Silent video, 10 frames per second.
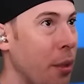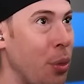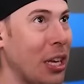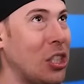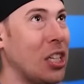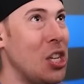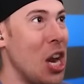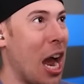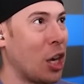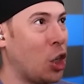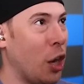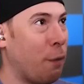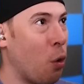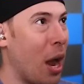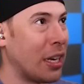This is not
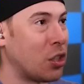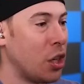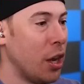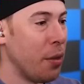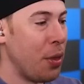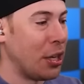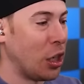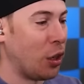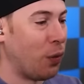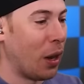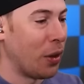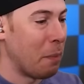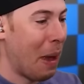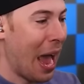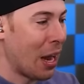good for us. This is
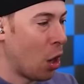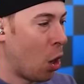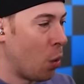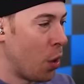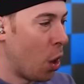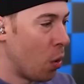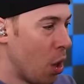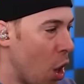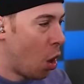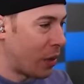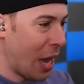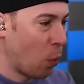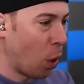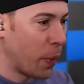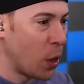very bad. Oh no. Okay,
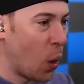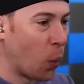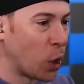where are we going?